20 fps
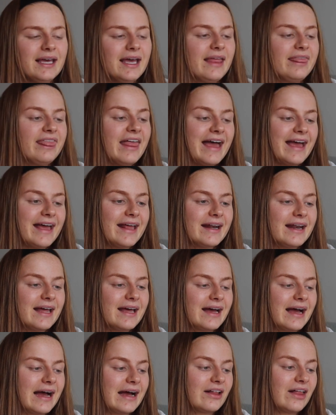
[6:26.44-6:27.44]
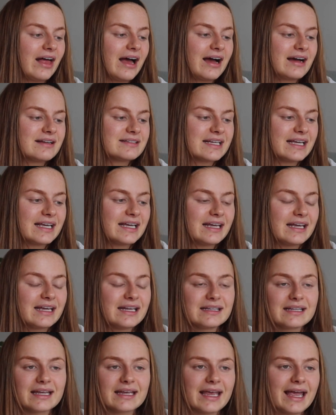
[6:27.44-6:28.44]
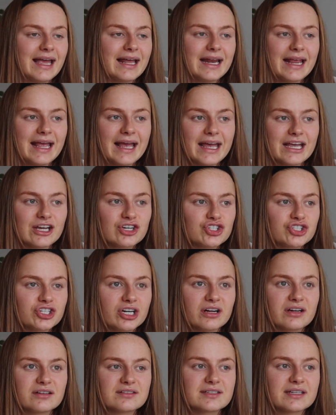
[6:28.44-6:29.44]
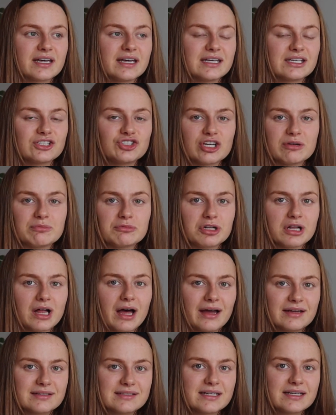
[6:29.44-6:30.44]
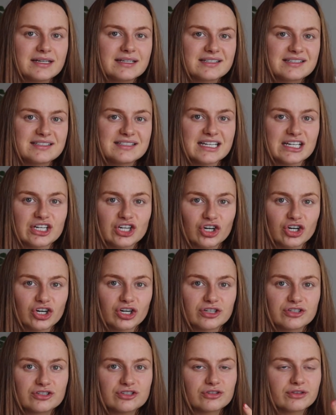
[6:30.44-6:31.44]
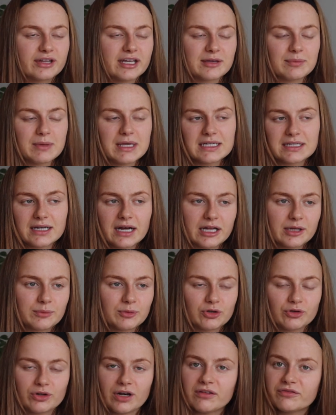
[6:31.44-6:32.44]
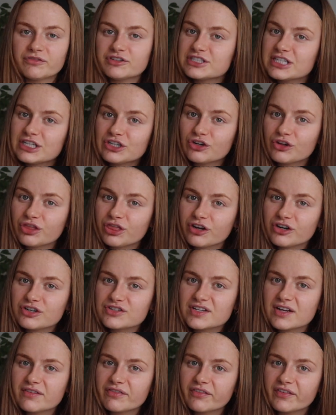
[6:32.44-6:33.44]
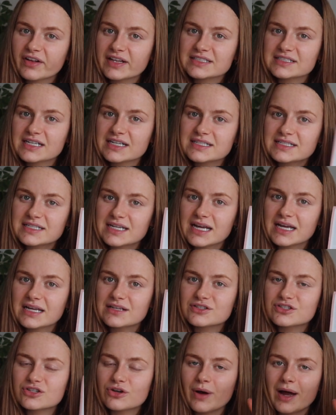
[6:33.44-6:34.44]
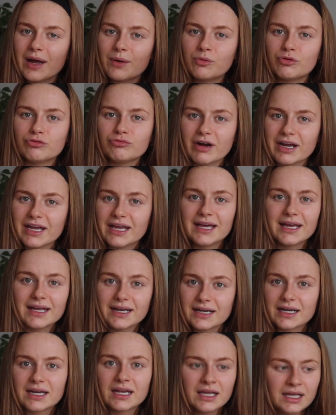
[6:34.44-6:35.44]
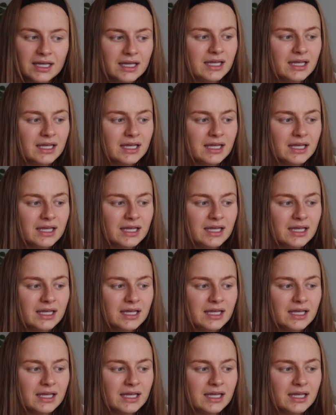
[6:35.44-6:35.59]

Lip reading: Then I'll add in like any extras like gym classes, dinner. So like me and Callum are going out for dinner on Thursday for Valentine's Day, so I will write in